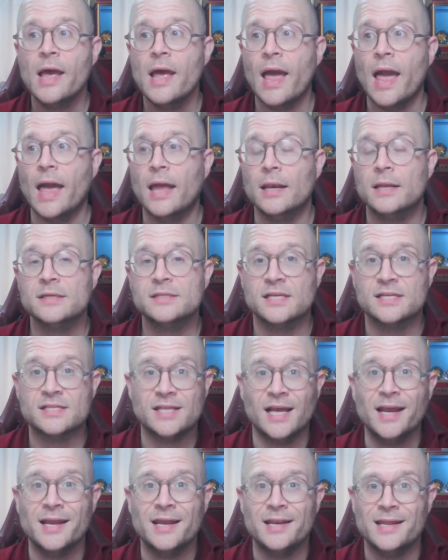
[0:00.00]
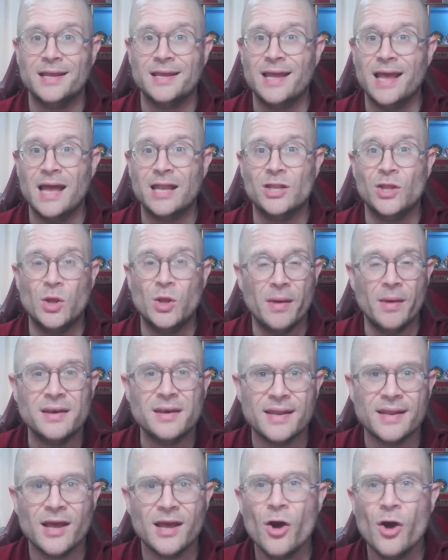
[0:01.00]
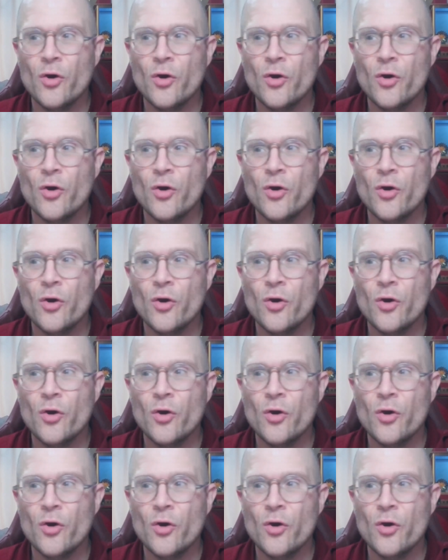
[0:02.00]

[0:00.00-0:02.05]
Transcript: and society and humanity.